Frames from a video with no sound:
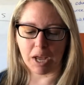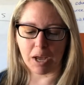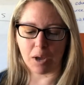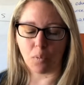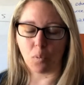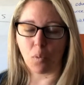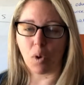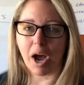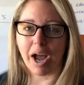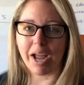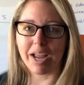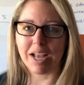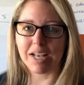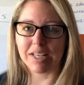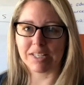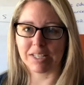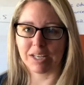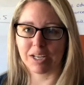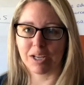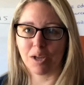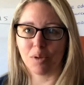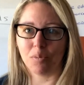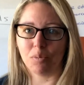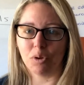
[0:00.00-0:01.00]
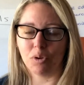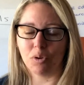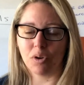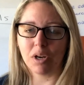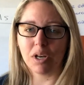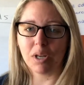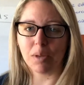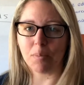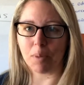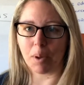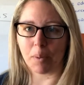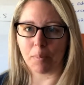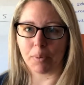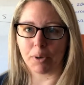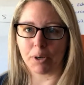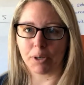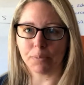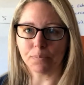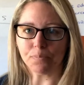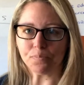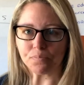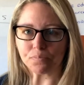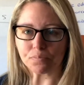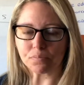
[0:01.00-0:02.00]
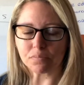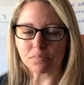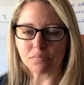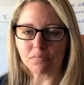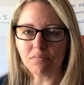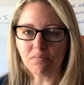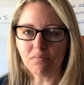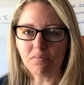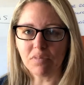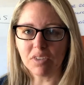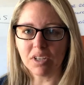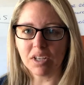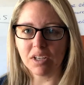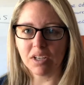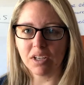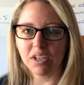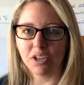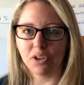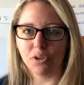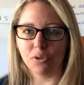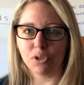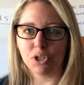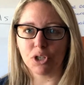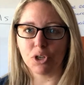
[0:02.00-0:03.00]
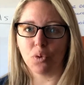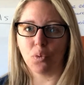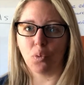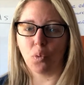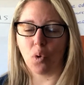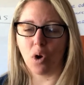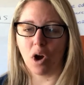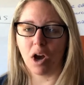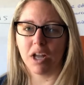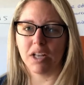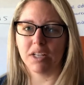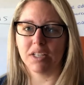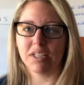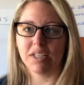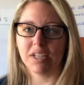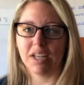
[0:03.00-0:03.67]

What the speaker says: why as a community member you should want